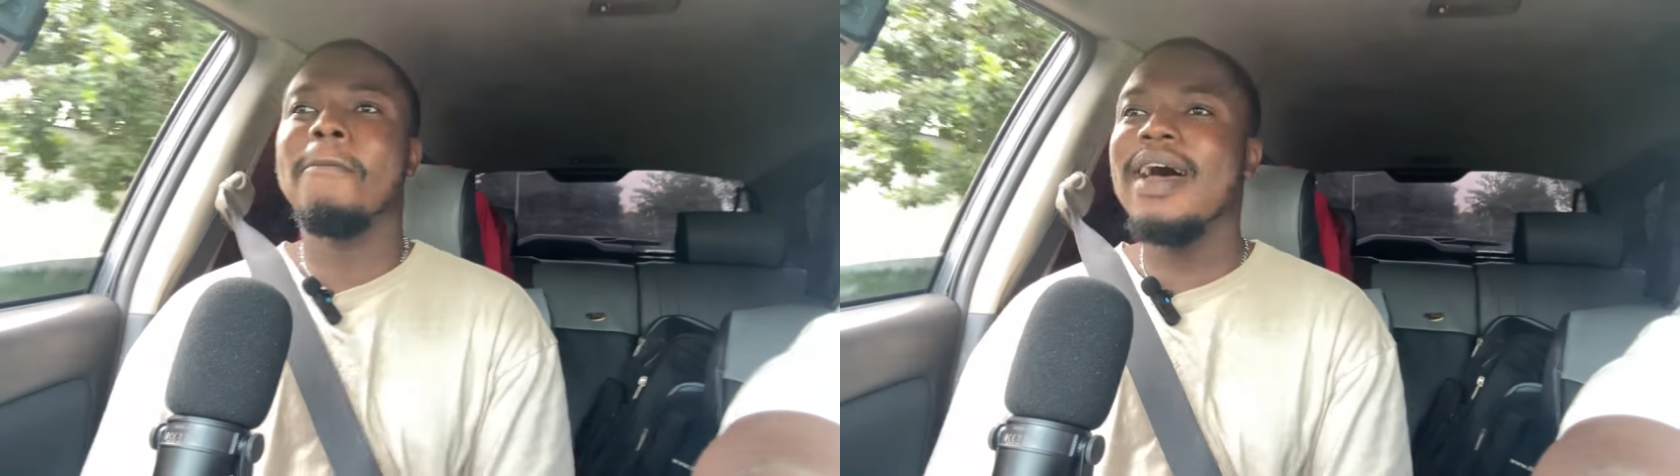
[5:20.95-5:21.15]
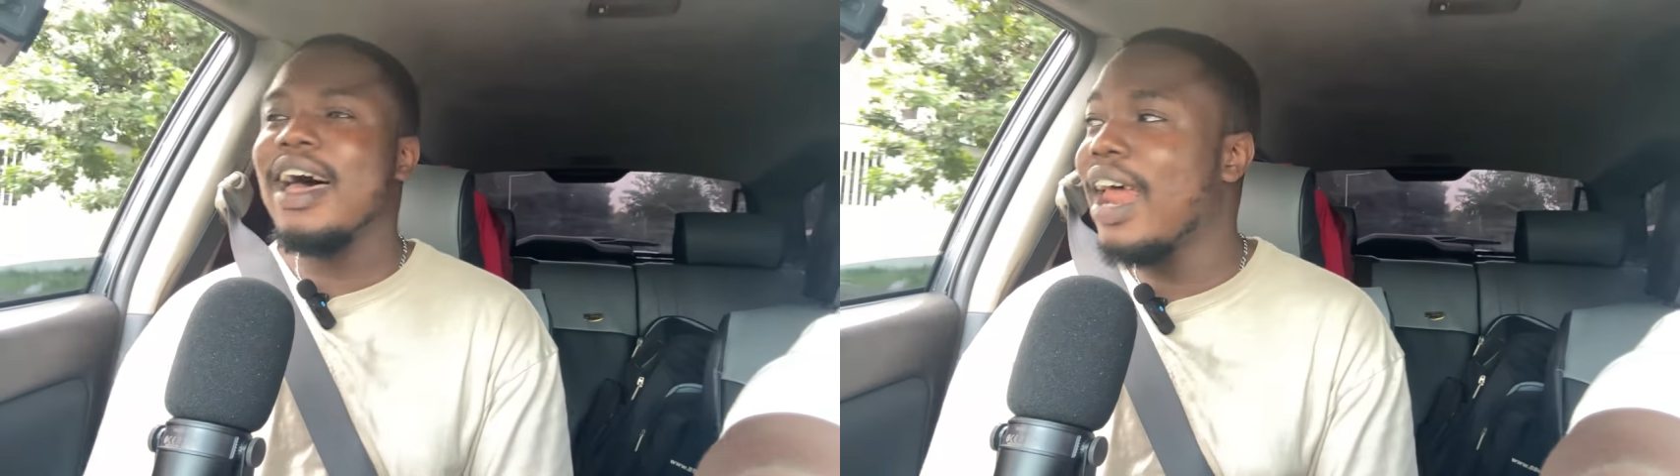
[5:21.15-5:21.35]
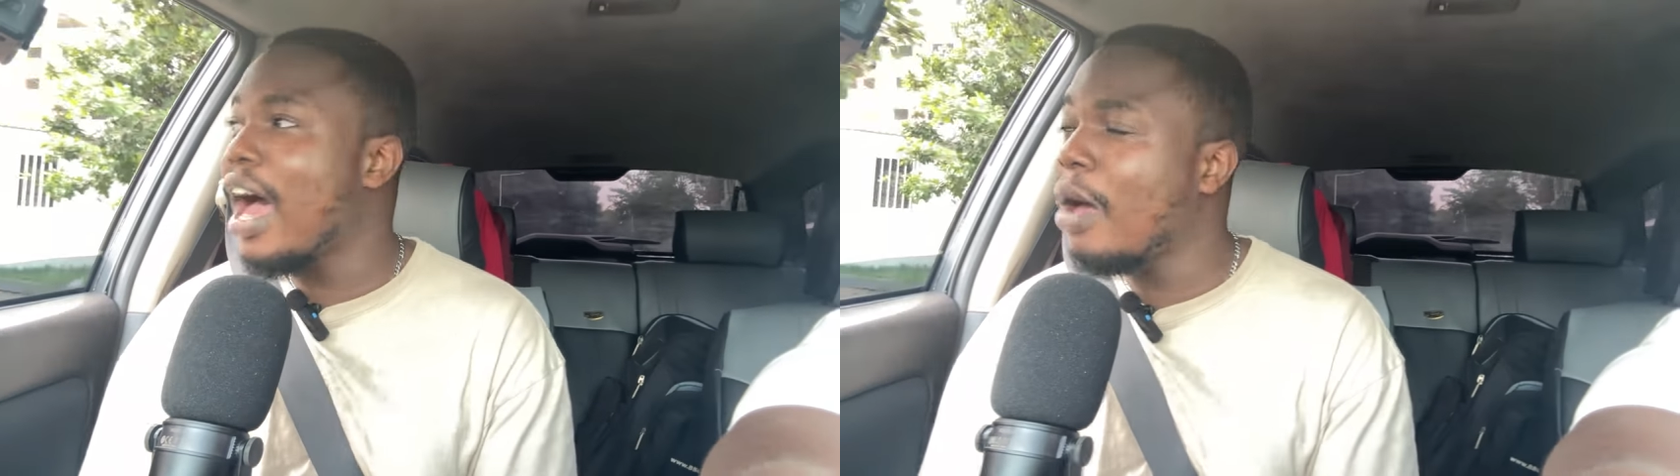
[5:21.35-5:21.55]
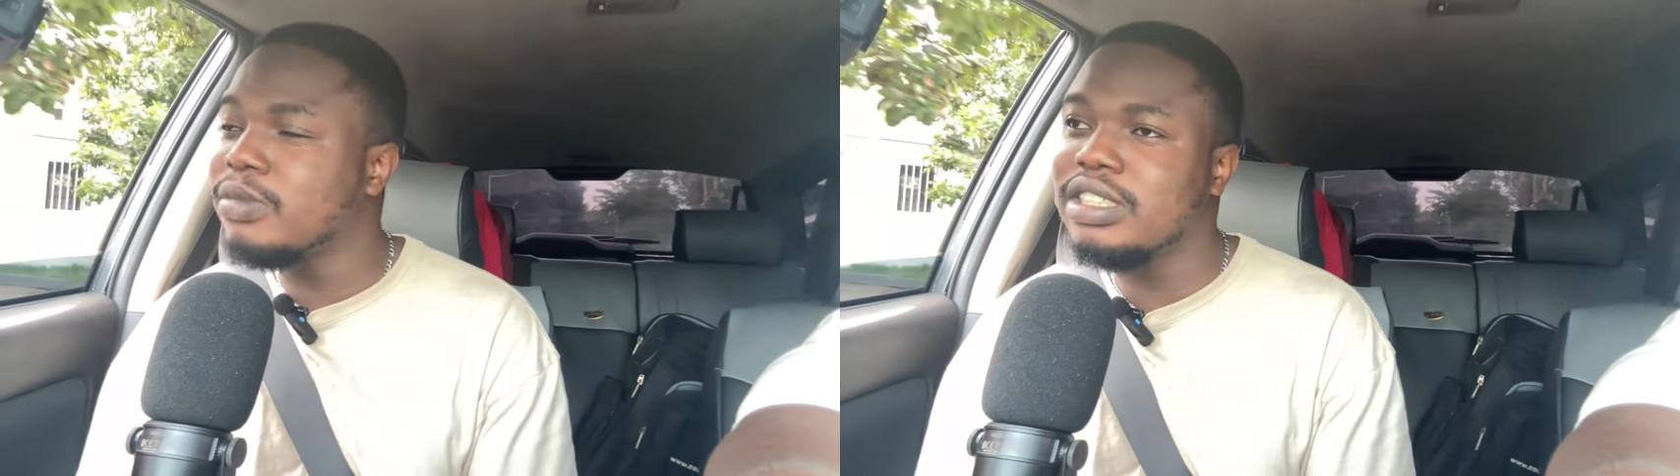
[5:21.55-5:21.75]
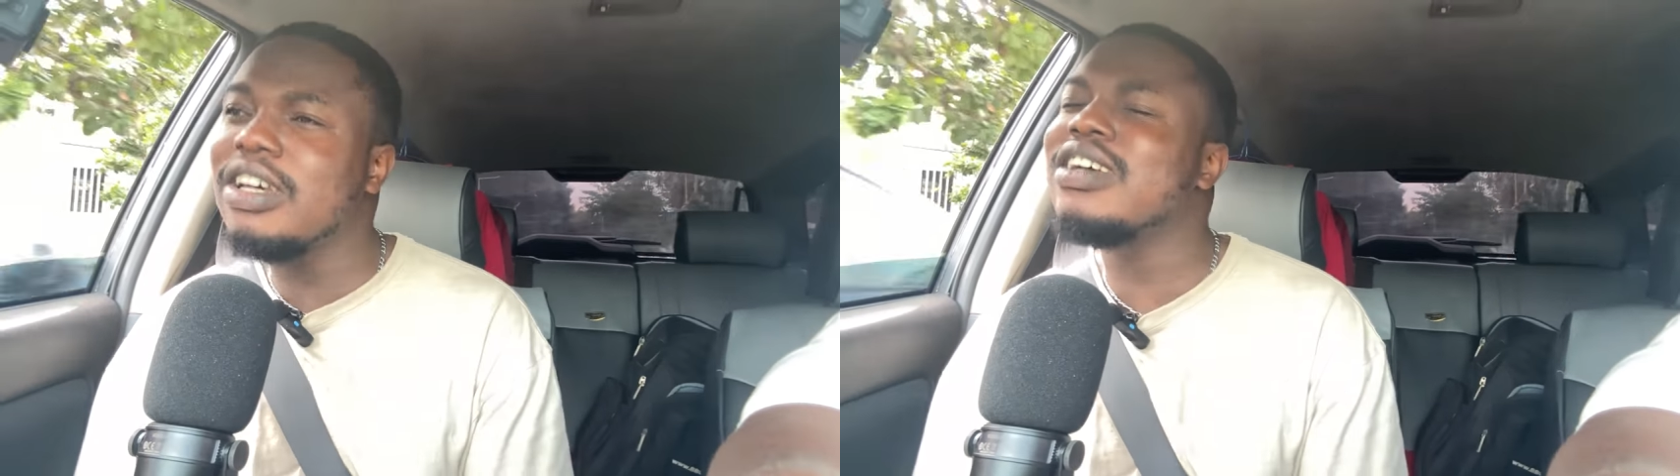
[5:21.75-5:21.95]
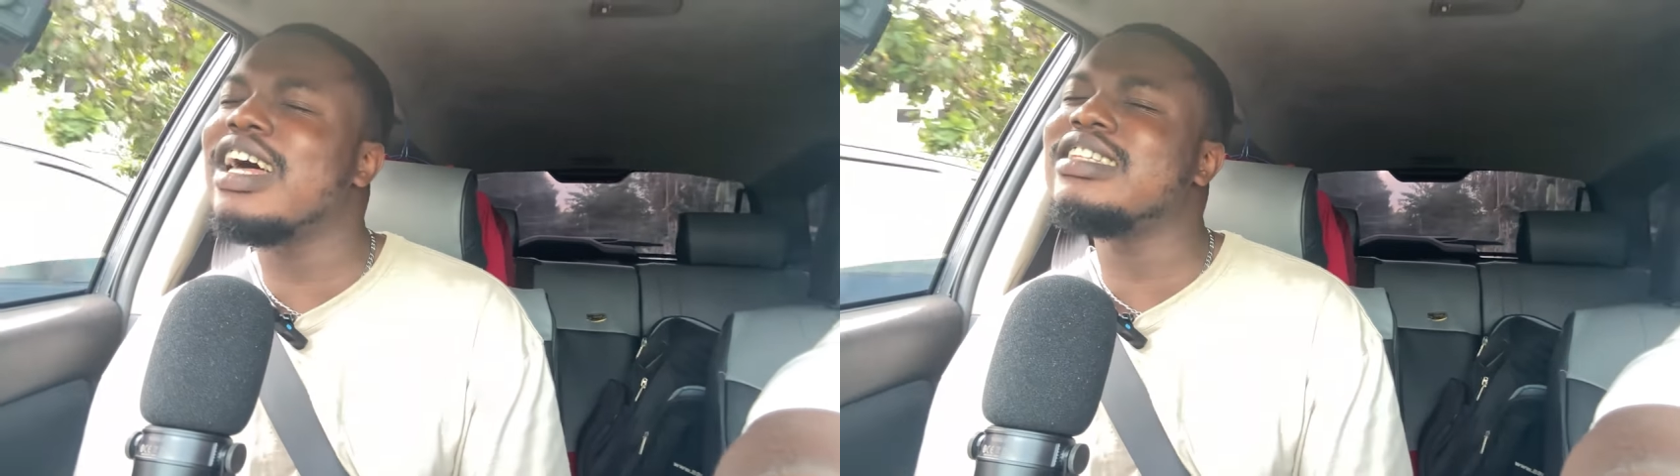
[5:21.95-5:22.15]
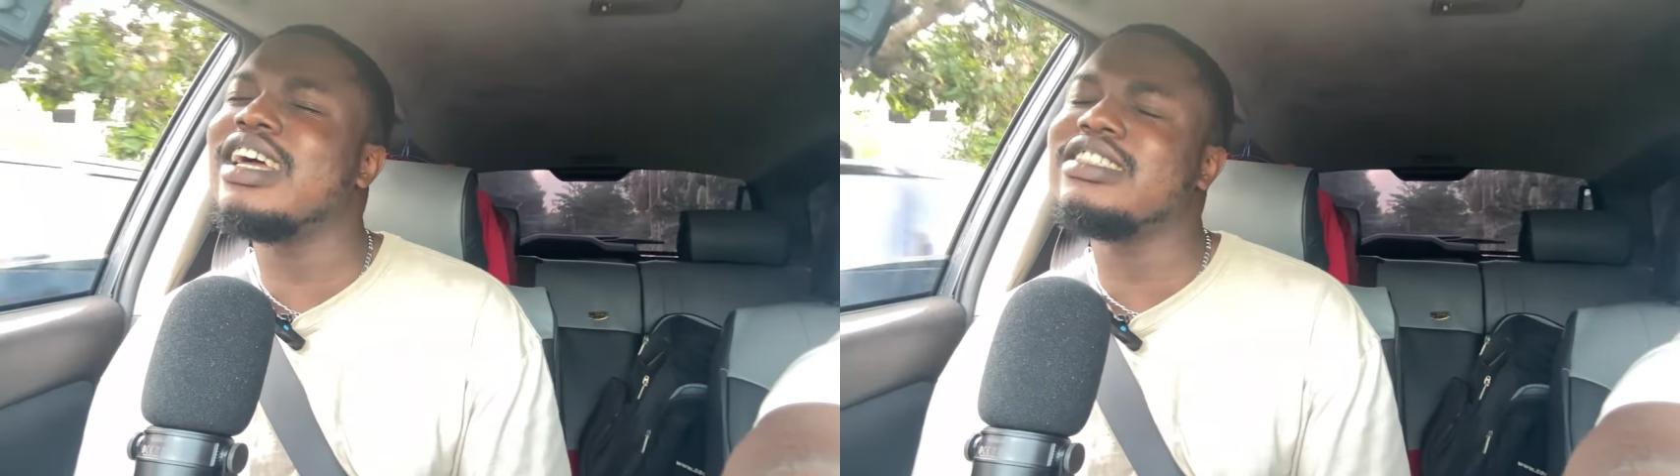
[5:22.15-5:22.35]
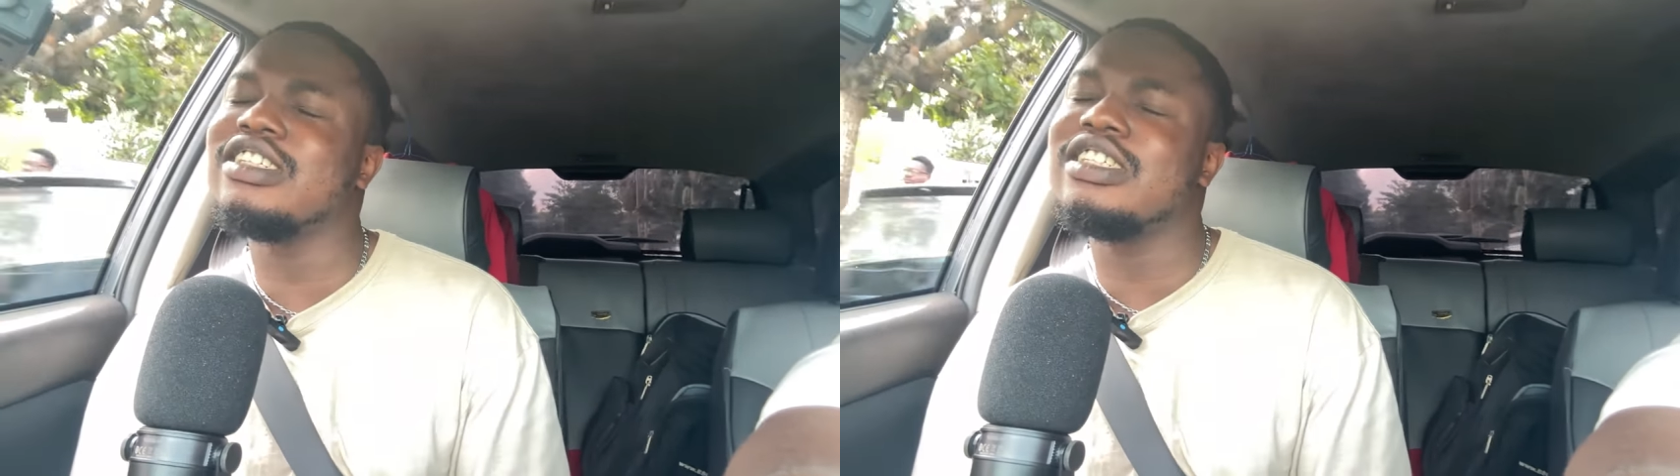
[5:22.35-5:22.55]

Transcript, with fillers: But I'm so glad that